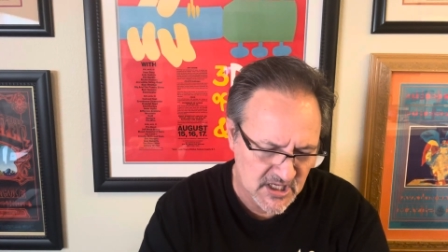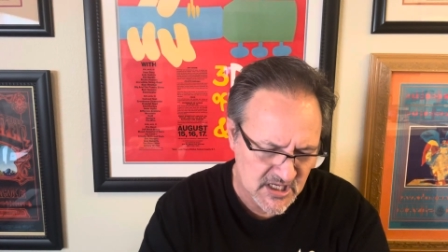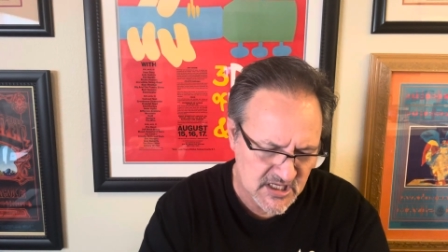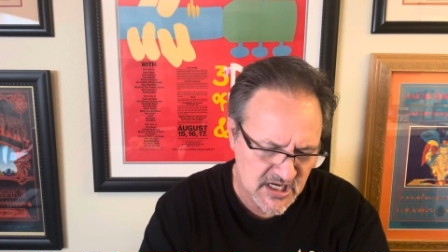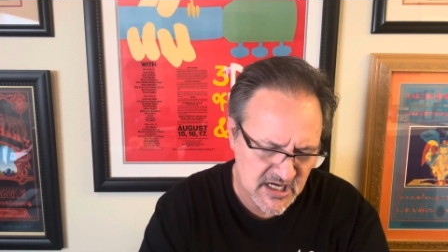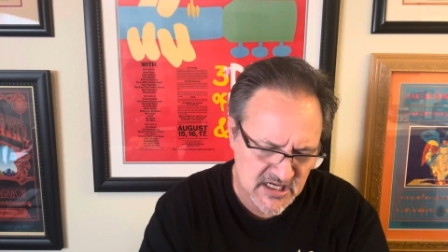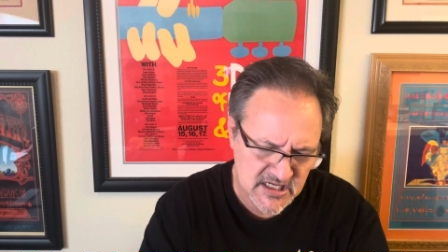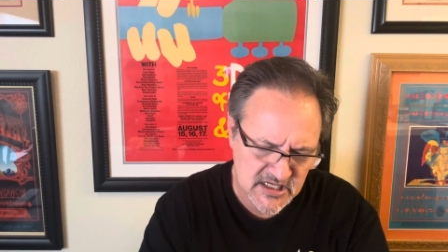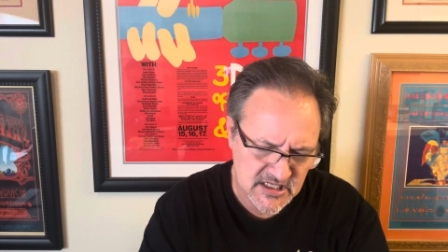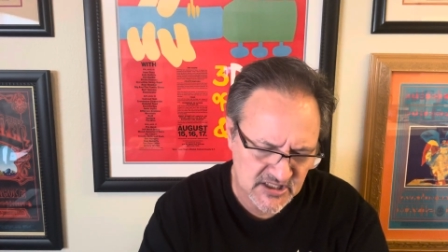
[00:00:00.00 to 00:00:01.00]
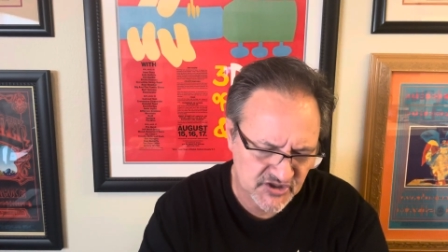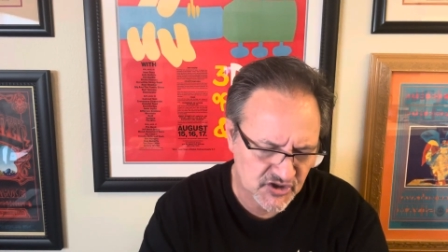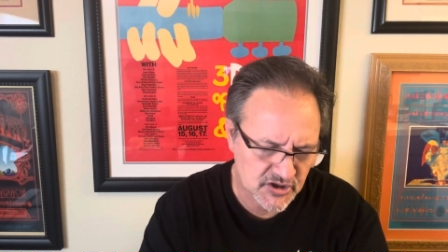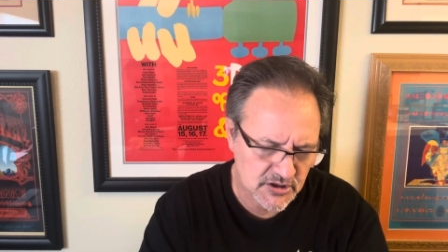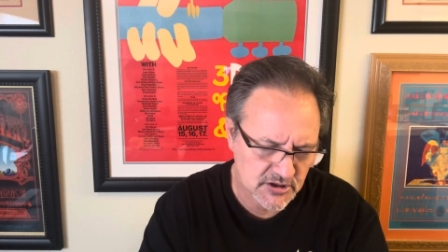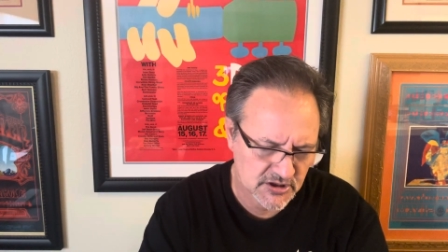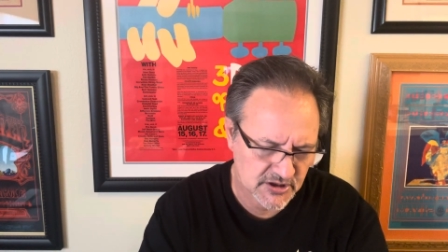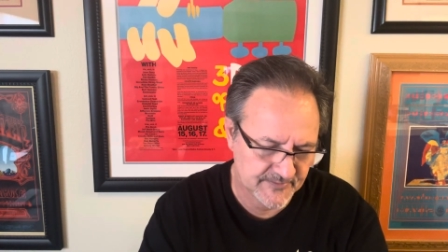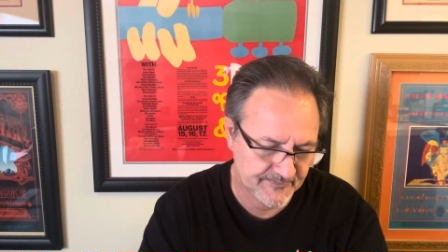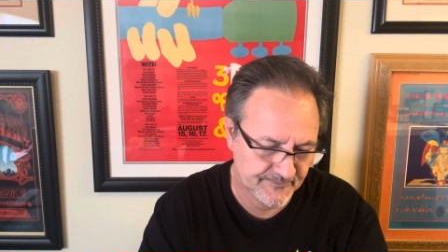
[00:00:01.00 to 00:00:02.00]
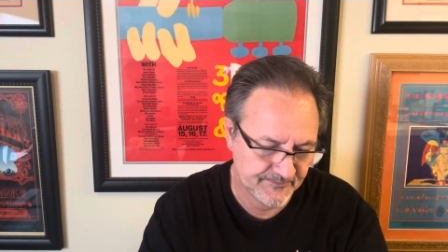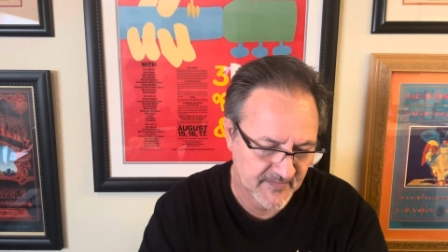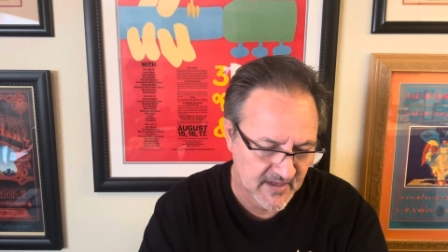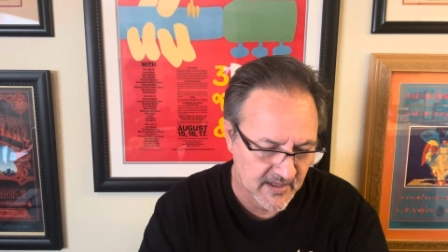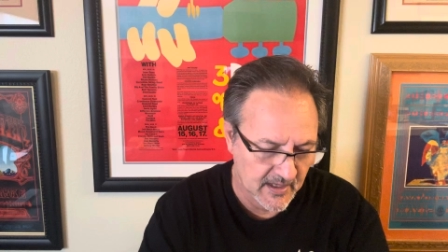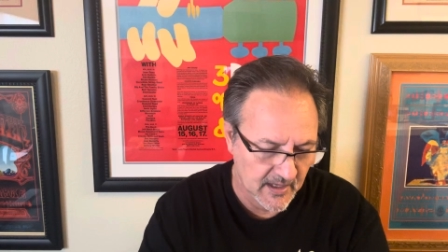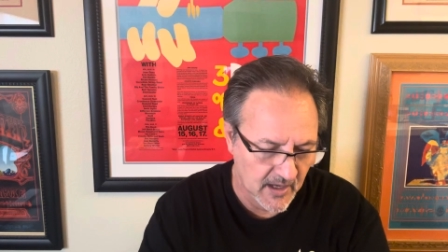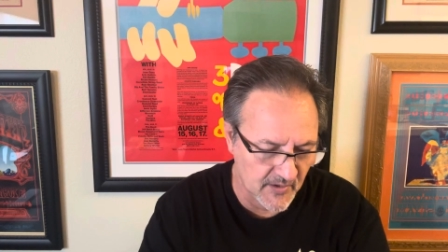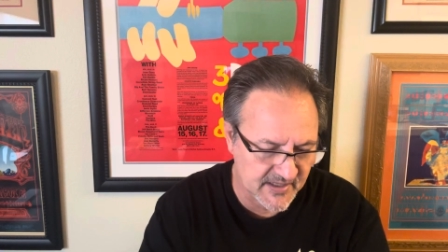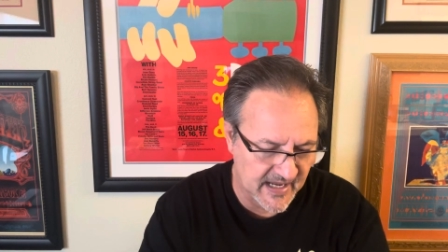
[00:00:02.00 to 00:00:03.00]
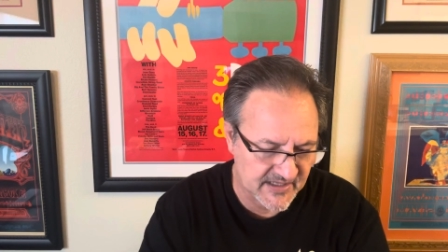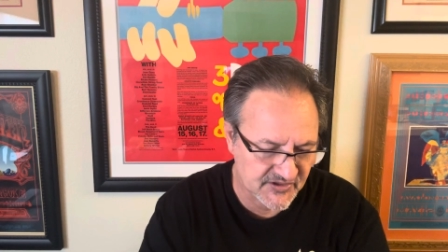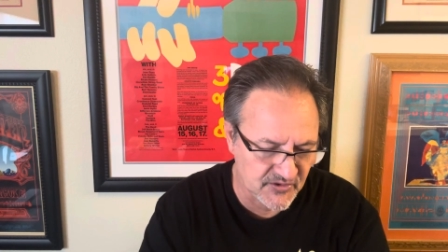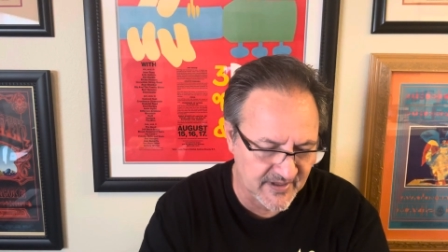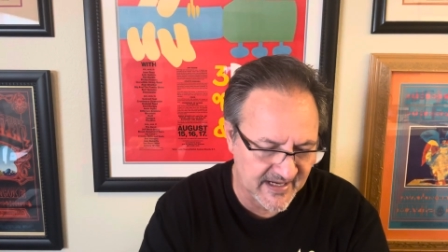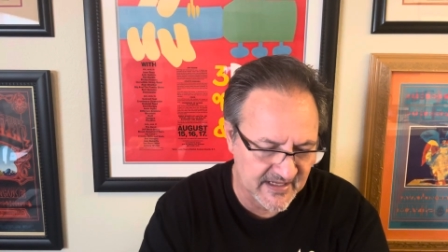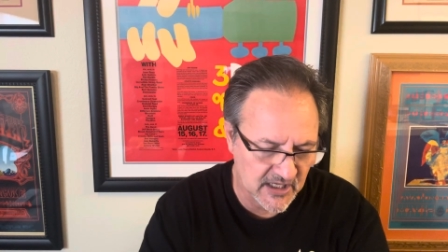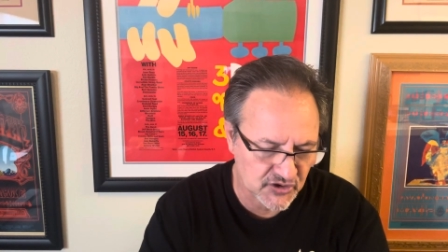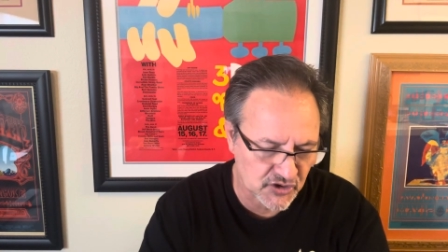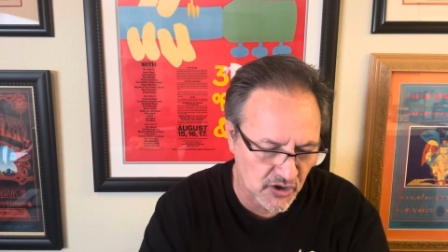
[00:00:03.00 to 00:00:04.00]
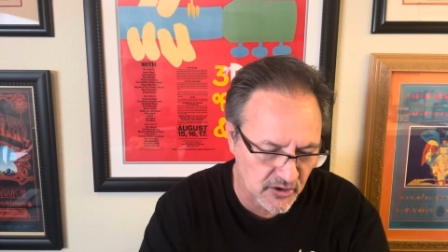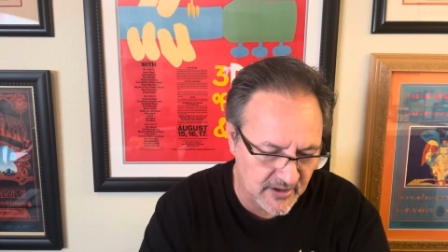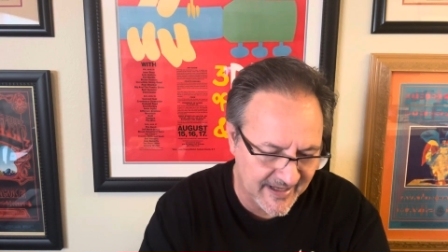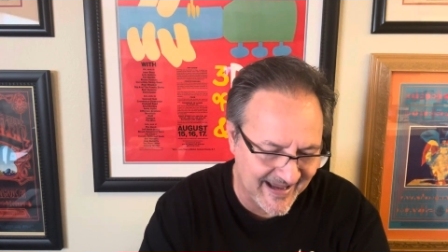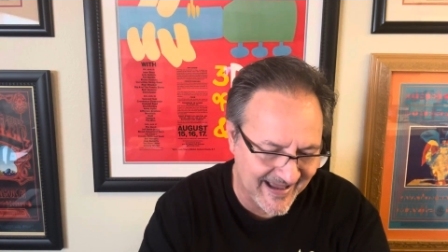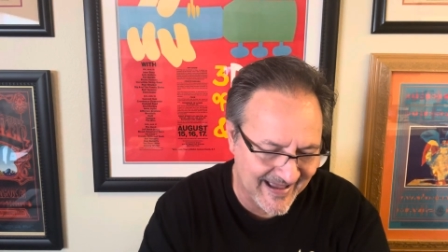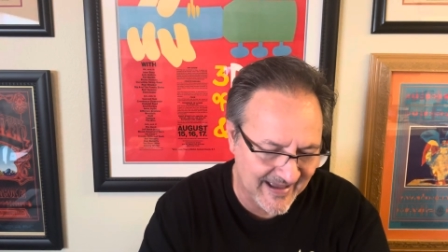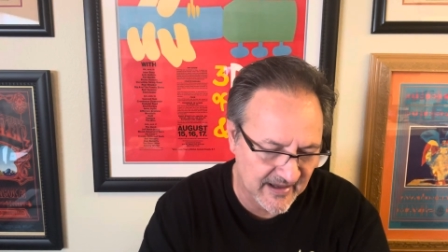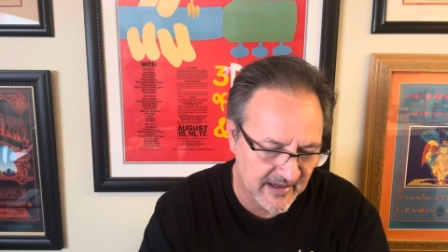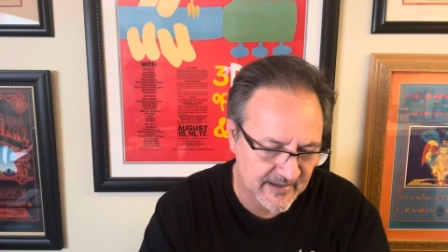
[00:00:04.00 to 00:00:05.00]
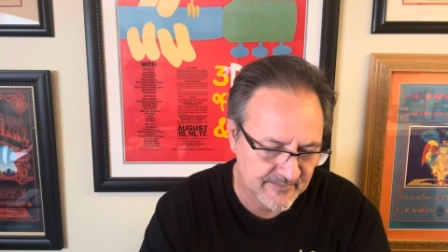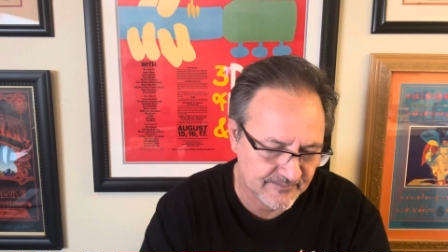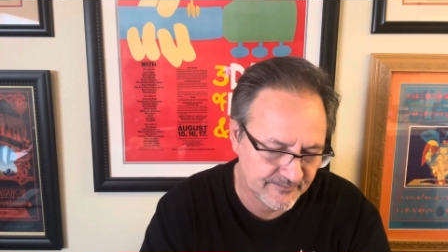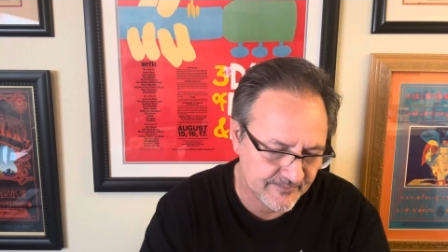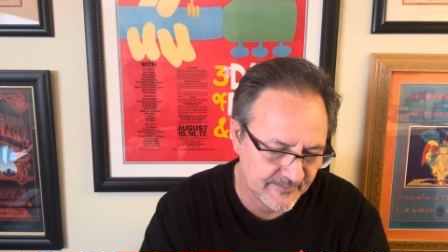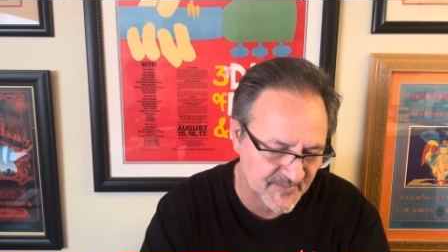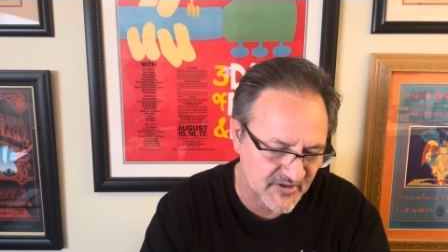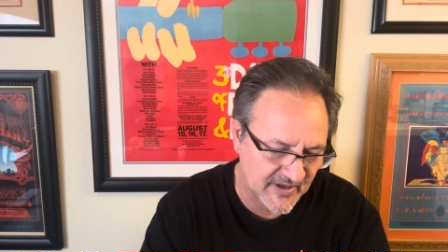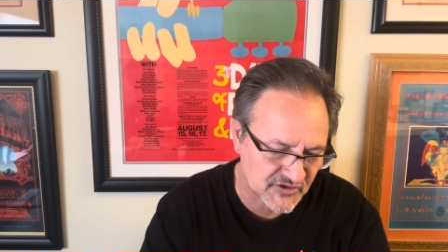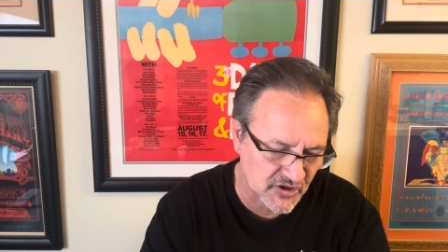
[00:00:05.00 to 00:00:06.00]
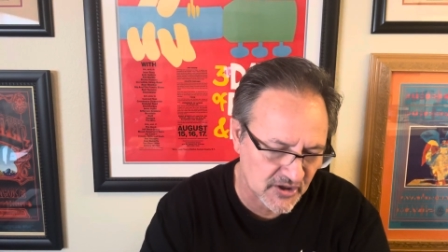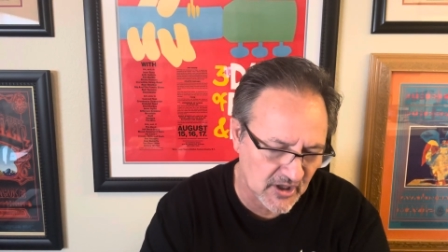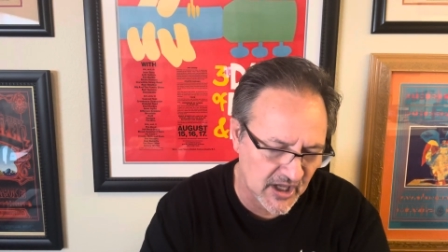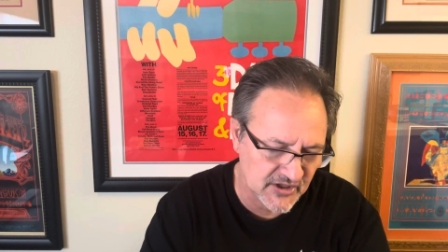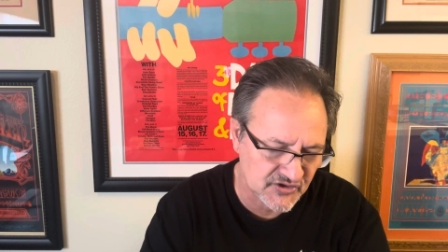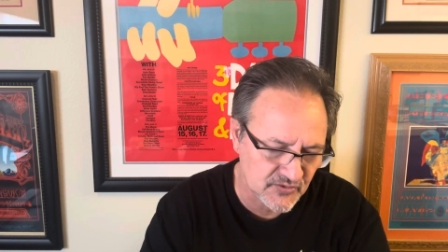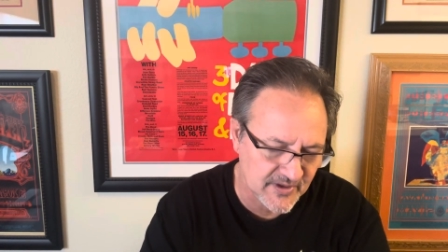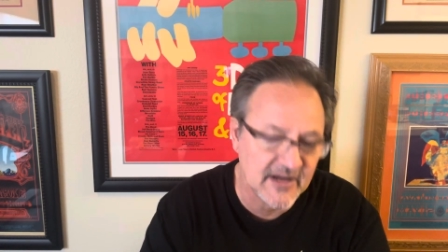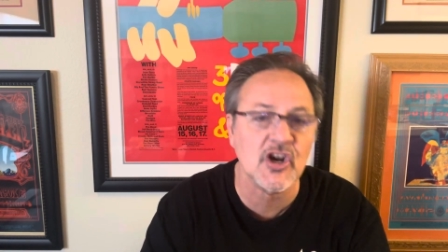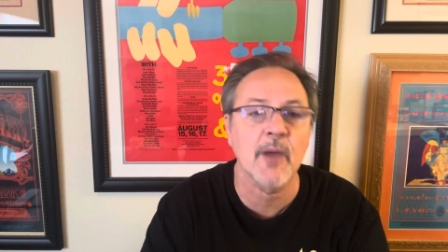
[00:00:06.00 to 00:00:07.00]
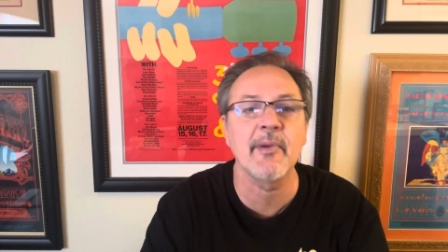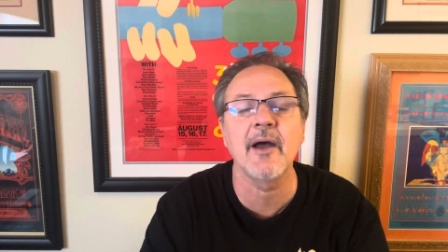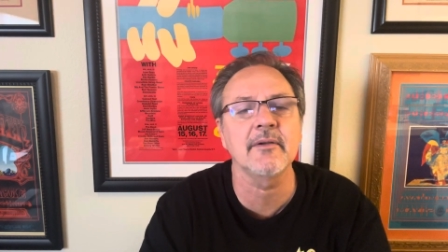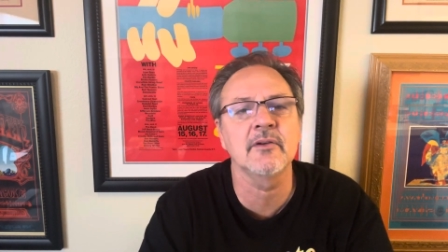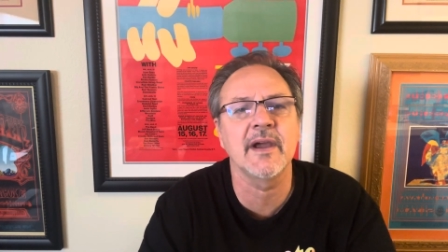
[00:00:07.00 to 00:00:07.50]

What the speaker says: Tenderness Junction. Okay, tune in, turn on, tune in, drop out.